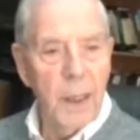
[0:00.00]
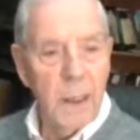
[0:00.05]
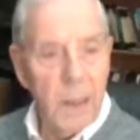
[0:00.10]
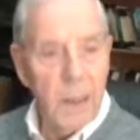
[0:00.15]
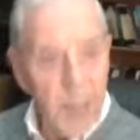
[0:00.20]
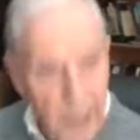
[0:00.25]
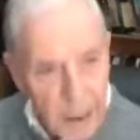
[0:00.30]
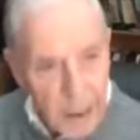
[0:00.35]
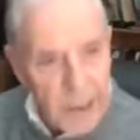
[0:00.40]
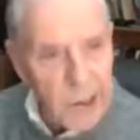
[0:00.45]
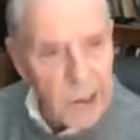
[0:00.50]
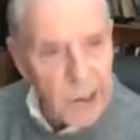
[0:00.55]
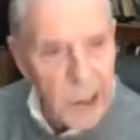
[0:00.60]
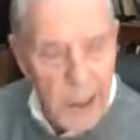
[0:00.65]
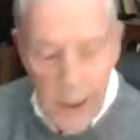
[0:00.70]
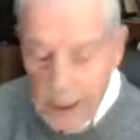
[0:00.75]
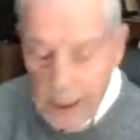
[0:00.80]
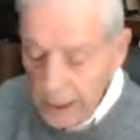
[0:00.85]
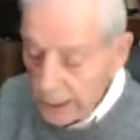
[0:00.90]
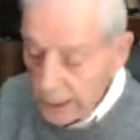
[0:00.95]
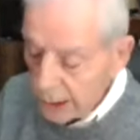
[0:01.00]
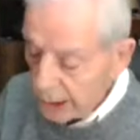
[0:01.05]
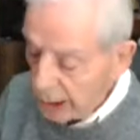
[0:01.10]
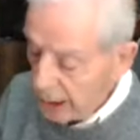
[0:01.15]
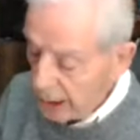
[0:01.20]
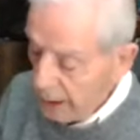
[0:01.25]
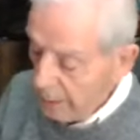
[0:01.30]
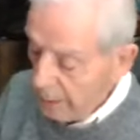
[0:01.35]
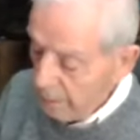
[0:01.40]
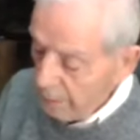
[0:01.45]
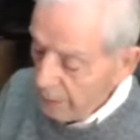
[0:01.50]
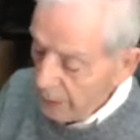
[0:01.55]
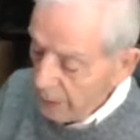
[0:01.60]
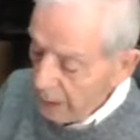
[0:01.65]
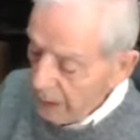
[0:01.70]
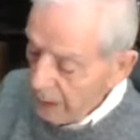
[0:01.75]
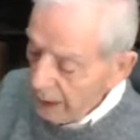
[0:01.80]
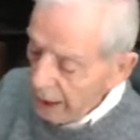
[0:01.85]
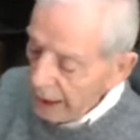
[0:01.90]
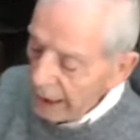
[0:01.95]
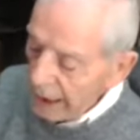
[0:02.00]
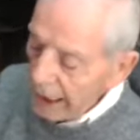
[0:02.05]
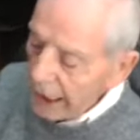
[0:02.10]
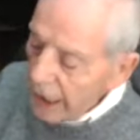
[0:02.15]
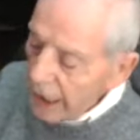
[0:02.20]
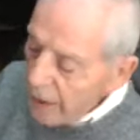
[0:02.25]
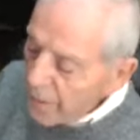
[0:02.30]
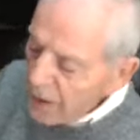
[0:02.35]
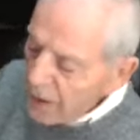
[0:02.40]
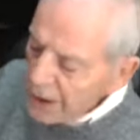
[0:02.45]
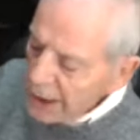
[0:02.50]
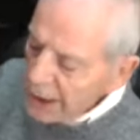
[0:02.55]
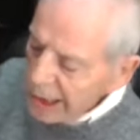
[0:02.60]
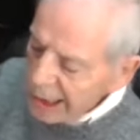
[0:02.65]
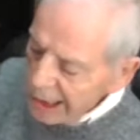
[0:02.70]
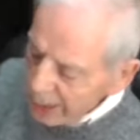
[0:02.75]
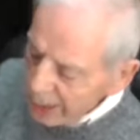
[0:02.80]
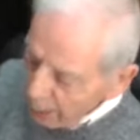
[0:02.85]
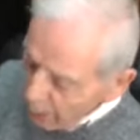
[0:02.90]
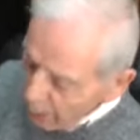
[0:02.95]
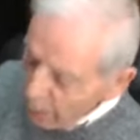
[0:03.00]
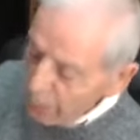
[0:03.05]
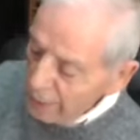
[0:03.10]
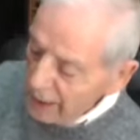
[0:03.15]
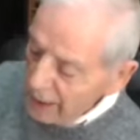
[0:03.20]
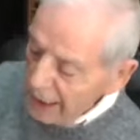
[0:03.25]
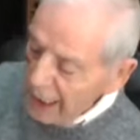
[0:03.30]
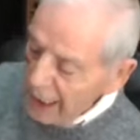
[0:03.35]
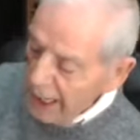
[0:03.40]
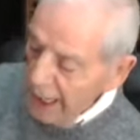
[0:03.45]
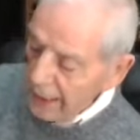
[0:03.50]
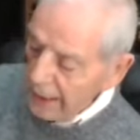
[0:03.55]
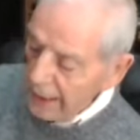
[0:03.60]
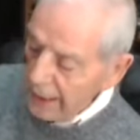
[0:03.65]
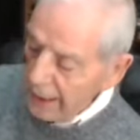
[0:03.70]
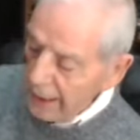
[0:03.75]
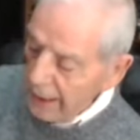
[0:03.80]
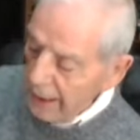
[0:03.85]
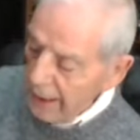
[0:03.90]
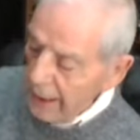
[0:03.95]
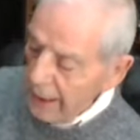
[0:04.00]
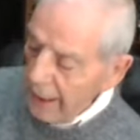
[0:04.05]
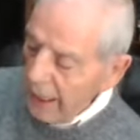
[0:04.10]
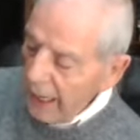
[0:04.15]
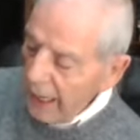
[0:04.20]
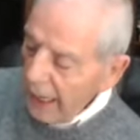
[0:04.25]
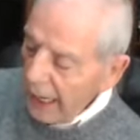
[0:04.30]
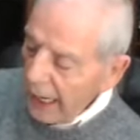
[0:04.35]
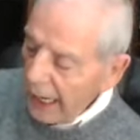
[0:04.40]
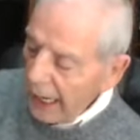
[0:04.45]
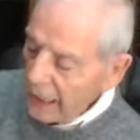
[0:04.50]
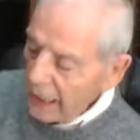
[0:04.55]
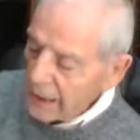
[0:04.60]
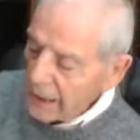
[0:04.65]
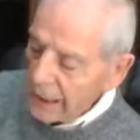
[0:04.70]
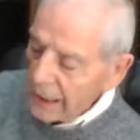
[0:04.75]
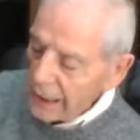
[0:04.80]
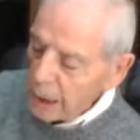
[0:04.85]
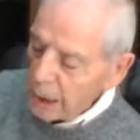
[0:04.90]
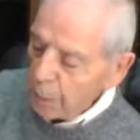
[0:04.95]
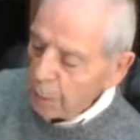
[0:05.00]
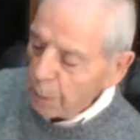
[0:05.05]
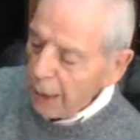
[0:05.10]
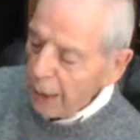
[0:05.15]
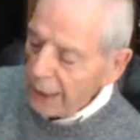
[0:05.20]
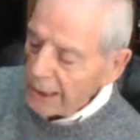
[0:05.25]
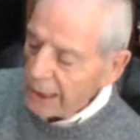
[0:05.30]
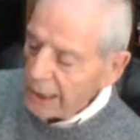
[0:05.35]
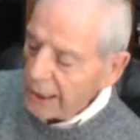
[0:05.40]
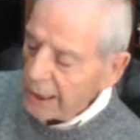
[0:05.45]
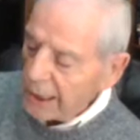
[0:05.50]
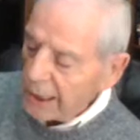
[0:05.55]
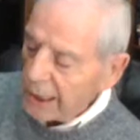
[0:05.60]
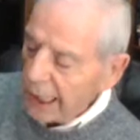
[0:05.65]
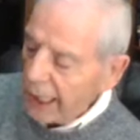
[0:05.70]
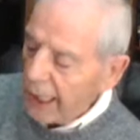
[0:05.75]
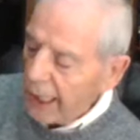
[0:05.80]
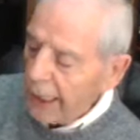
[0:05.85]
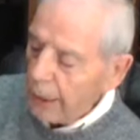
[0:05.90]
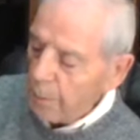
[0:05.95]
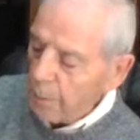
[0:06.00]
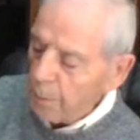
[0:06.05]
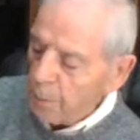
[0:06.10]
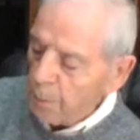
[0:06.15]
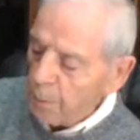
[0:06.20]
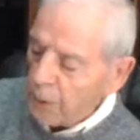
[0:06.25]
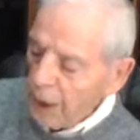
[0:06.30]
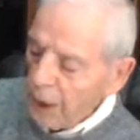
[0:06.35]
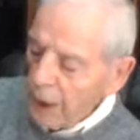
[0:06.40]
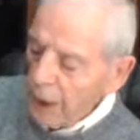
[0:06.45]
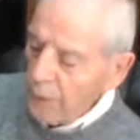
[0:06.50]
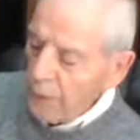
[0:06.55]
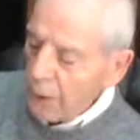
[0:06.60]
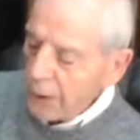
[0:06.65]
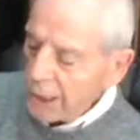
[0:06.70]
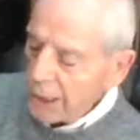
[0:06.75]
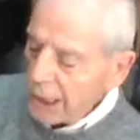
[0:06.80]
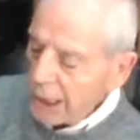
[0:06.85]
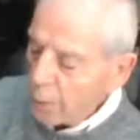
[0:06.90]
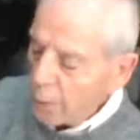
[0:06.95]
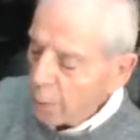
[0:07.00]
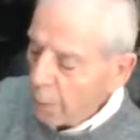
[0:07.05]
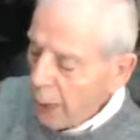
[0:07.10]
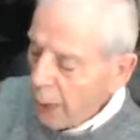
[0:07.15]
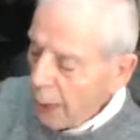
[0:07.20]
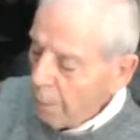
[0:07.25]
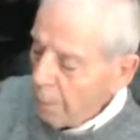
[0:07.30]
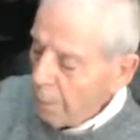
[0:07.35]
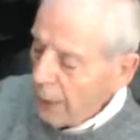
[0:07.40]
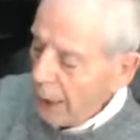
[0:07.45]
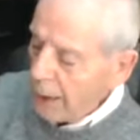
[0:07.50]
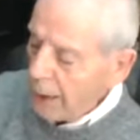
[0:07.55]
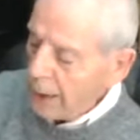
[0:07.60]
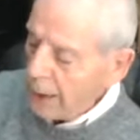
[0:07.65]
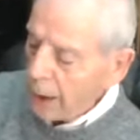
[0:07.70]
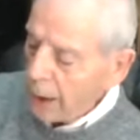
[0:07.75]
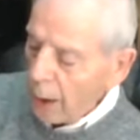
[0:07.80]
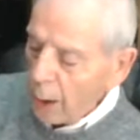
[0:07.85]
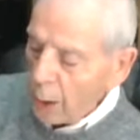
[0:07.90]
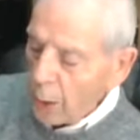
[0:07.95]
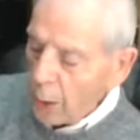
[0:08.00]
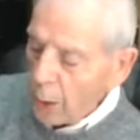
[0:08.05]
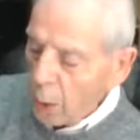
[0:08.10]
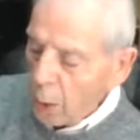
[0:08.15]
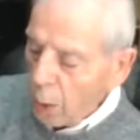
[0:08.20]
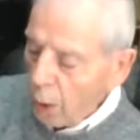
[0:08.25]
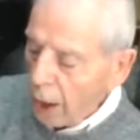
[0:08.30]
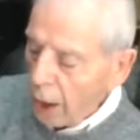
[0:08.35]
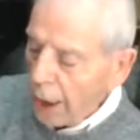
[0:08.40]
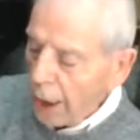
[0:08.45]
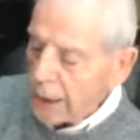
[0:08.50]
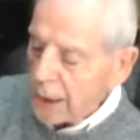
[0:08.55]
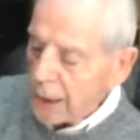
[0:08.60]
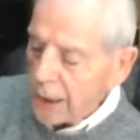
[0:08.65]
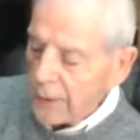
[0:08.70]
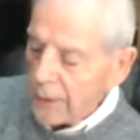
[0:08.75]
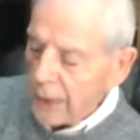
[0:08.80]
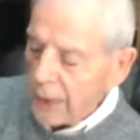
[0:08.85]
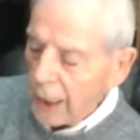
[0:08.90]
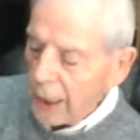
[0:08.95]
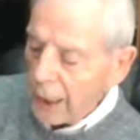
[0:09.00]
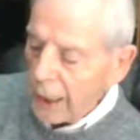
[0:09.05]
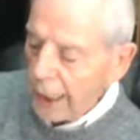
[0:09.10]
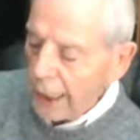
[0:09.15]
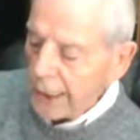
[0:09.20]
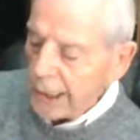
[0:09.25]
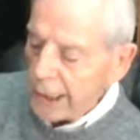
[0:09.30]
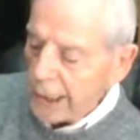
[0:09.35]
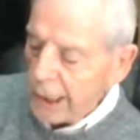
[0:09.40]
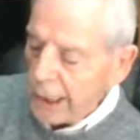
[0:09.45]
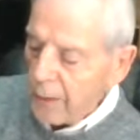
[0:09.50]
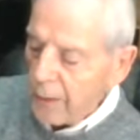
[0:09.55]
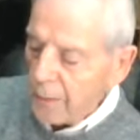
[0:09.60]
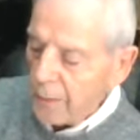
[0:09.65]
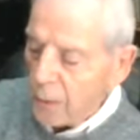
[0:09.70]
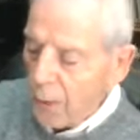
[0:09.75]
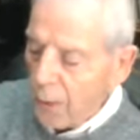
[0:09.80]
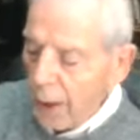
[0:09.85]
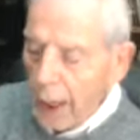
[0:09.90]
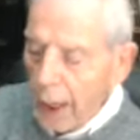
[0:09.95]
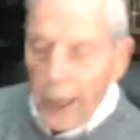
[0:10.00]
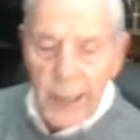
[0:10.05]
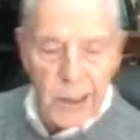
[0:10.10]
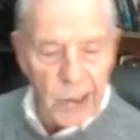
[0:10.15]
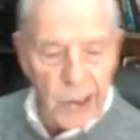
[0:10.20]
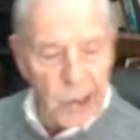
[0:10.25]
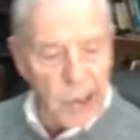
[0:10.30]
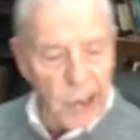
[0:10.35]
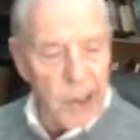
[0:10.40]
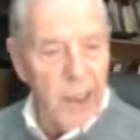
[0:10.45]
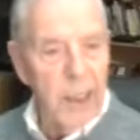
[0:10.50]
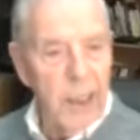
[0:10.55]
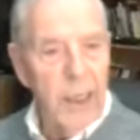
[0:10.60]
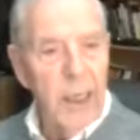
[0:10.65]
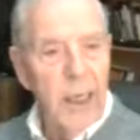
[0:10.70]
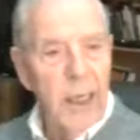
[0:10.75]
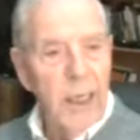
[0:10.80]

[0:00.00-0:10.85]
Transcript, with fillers: And then he says, even so, then, at this present time, there is a remnant according to the election of grace.